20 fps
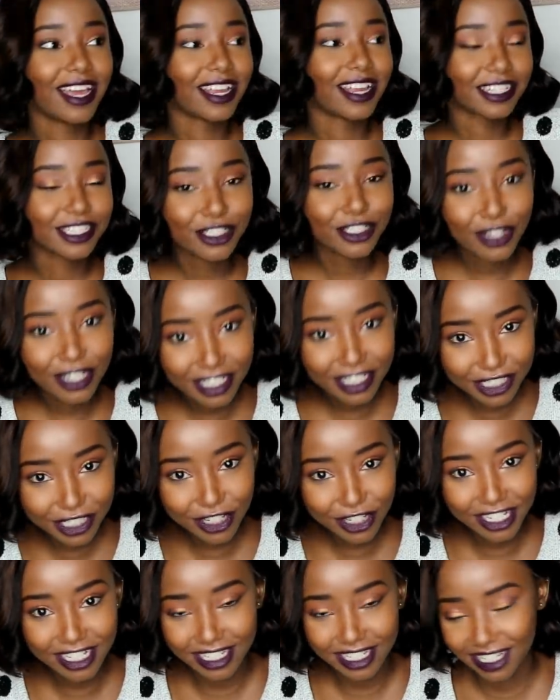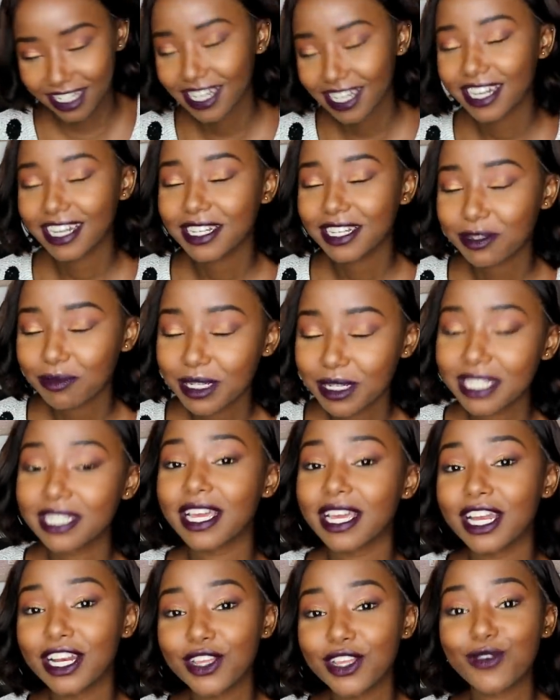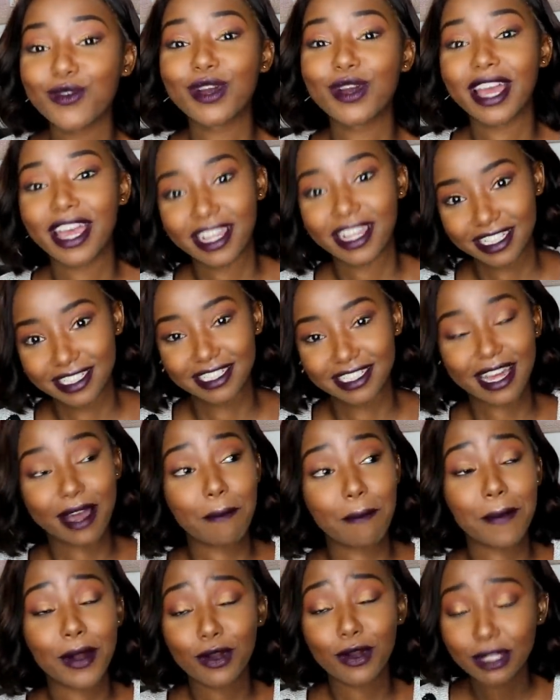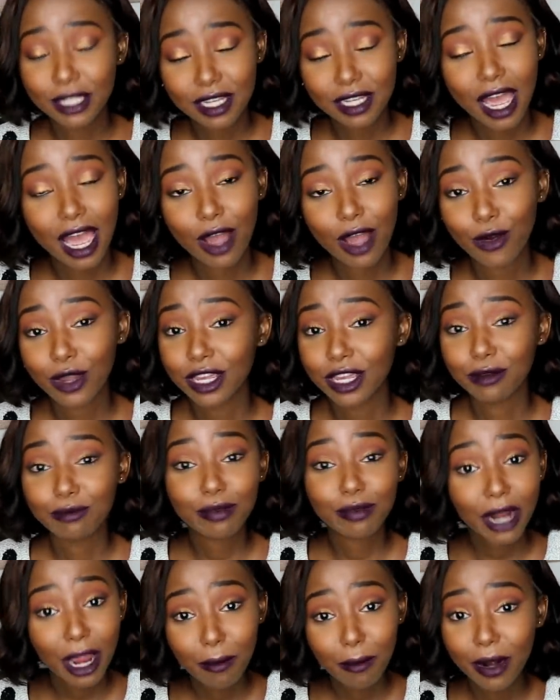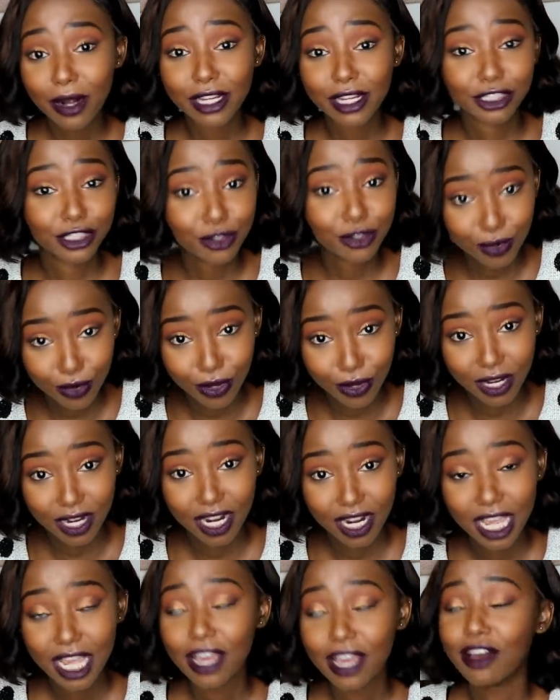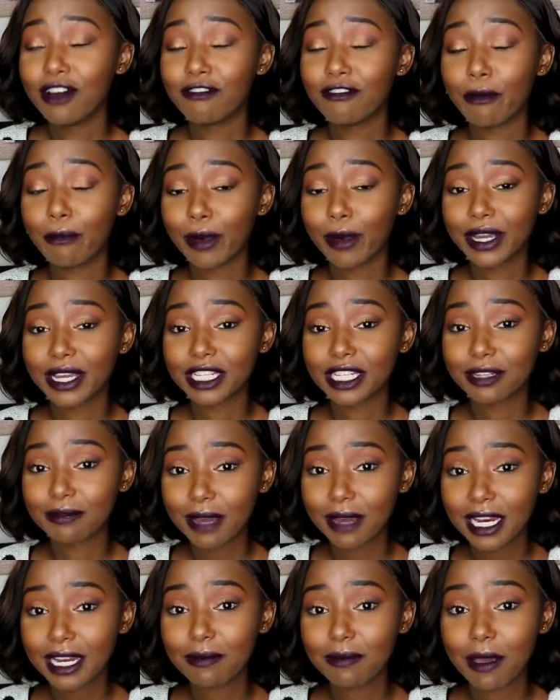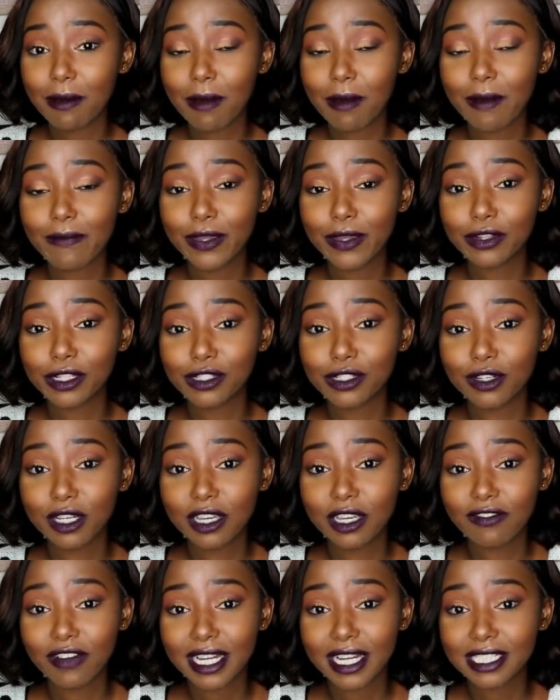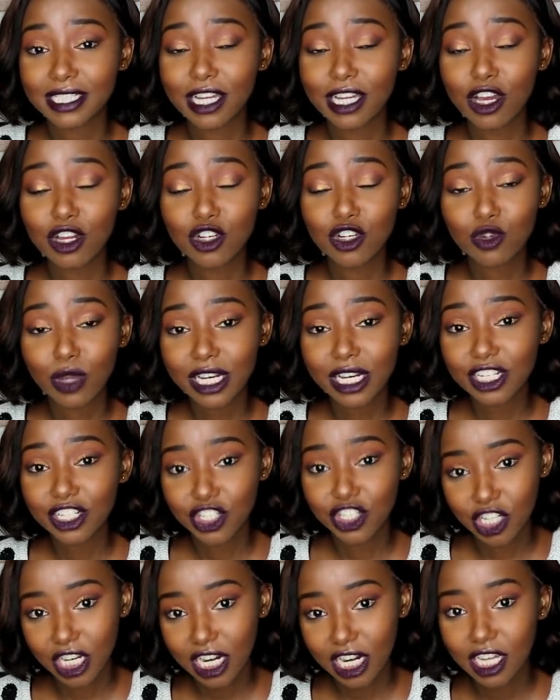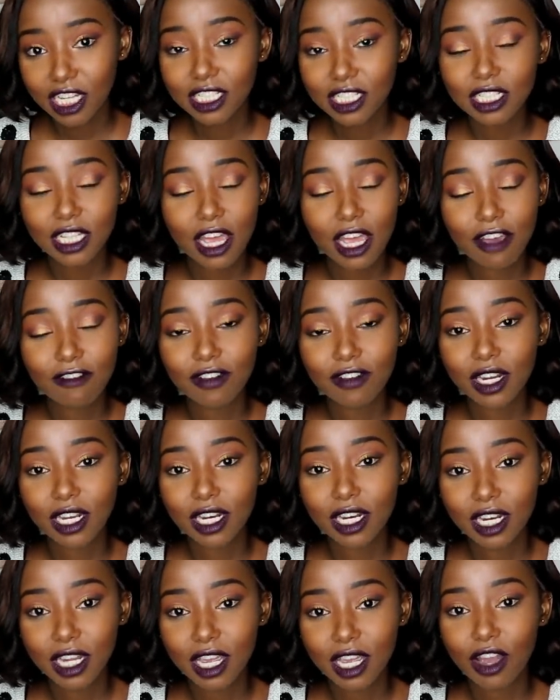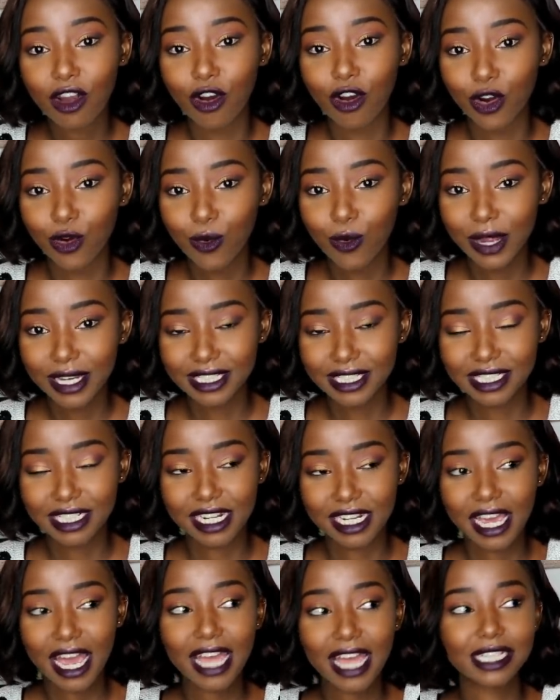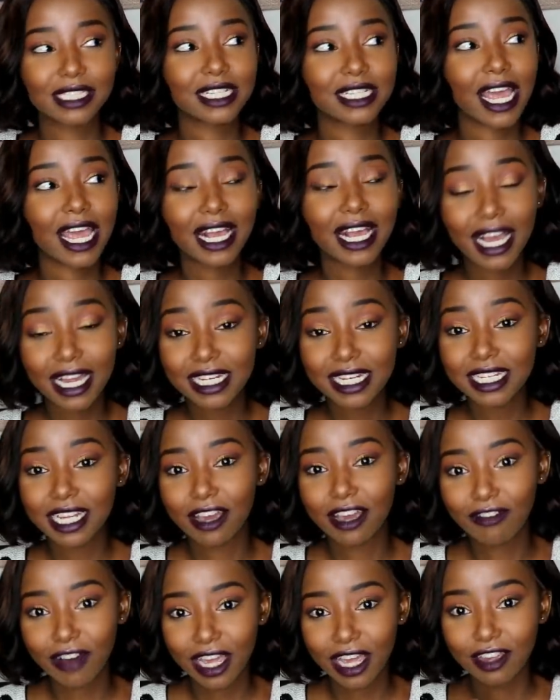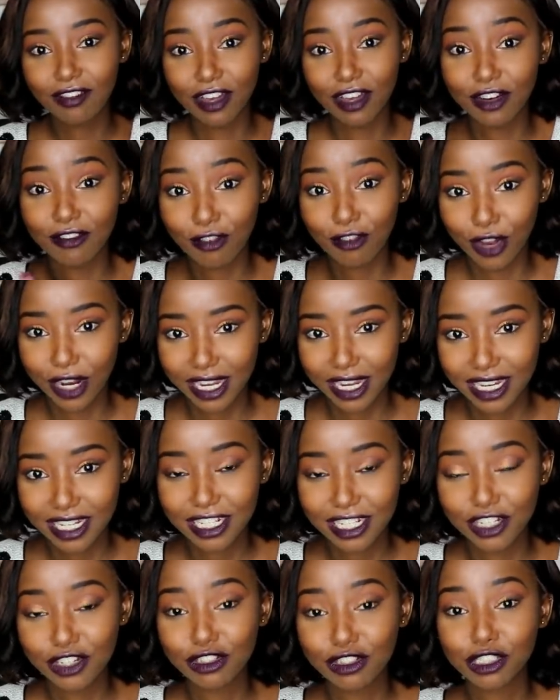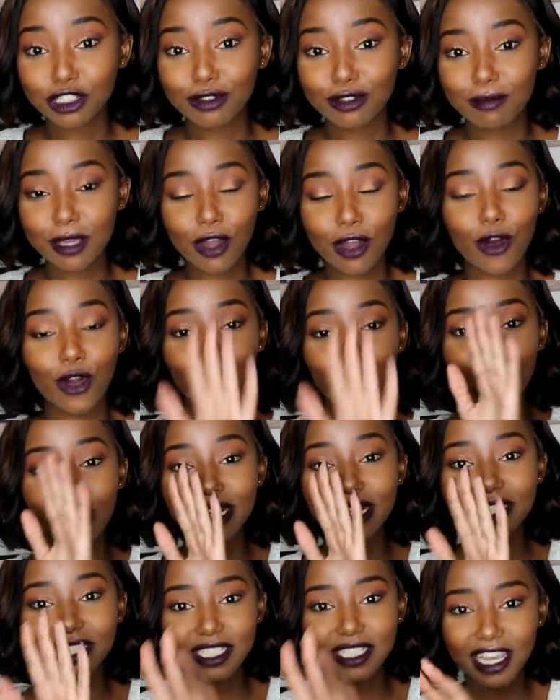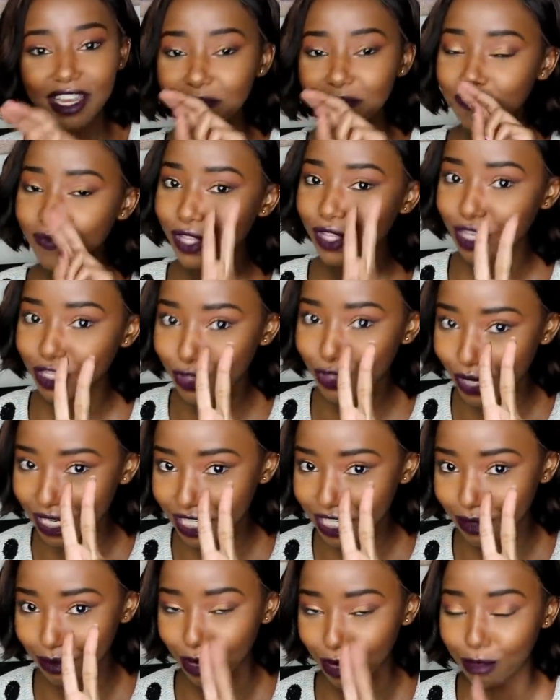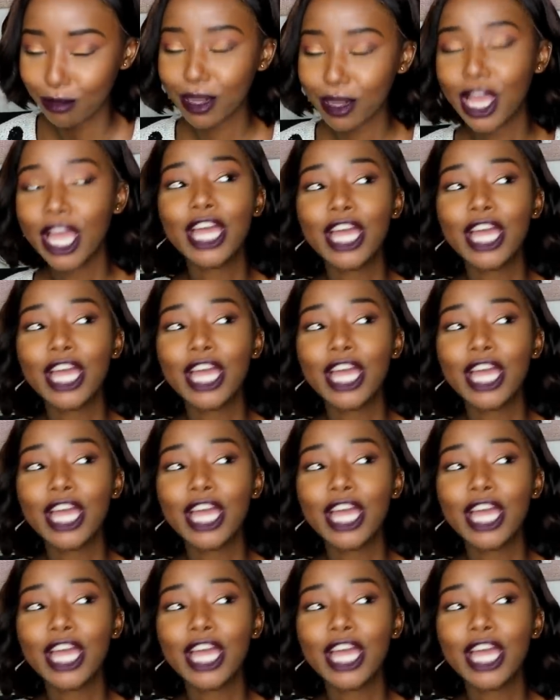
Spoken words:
Story. Let me tell you guys about how in primary school, for pocket money, my mom used to give us 20 shillings every day on Wednesday. As in, I can't ever even forget. It used to be on Wednesday, 20 bob.